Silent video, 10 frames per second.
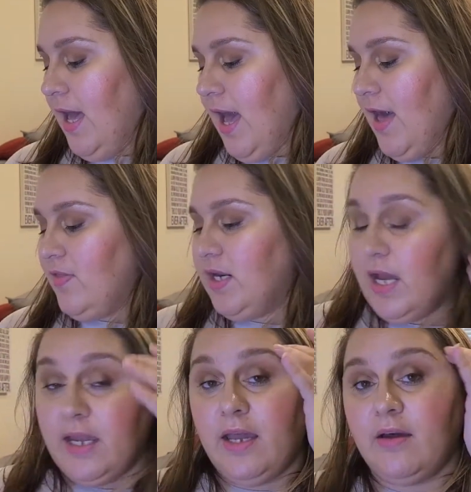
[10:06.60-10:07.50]
And then
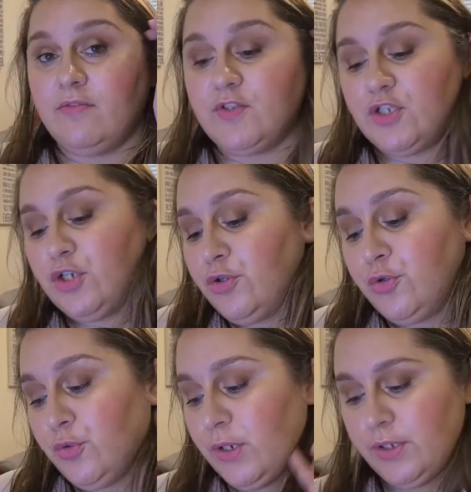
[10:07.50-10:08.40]
I have
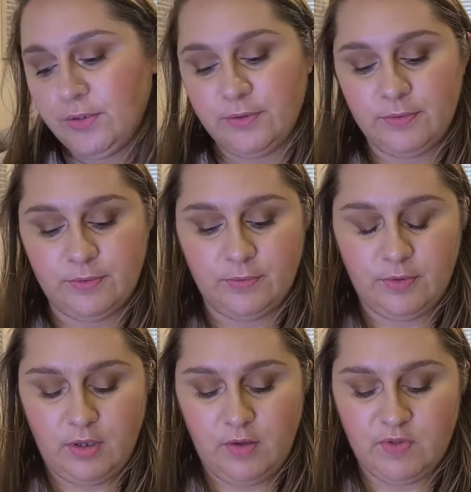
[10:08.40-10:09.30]
two
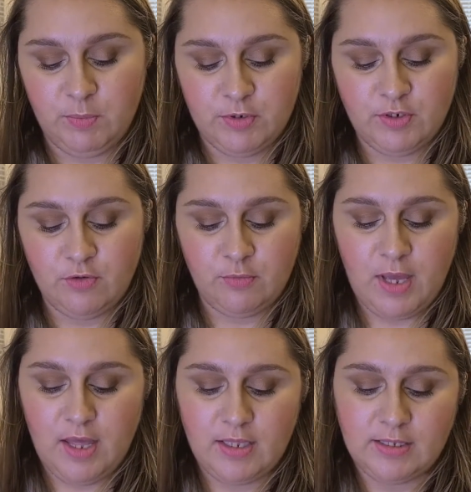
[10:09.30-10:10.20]
of the Persona
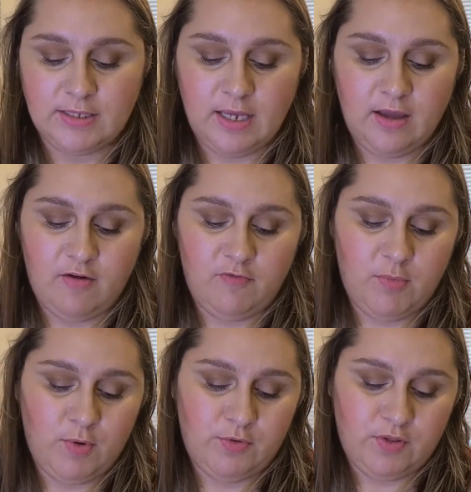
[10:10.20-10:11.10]
palettes. I have
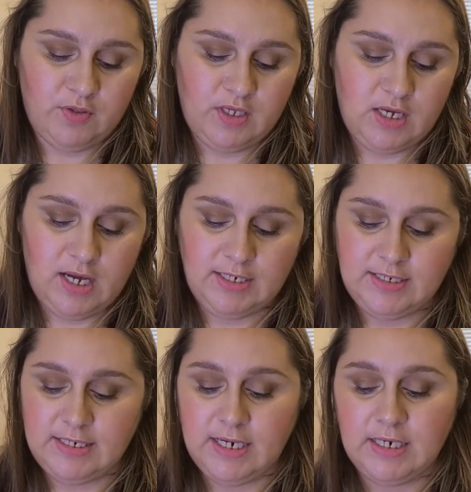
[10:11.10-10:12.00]
both the
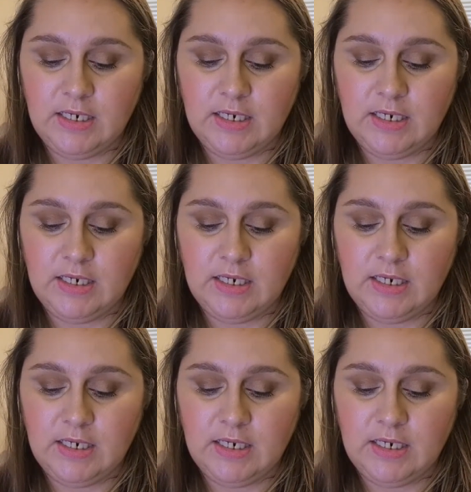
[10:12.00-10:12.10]
Identity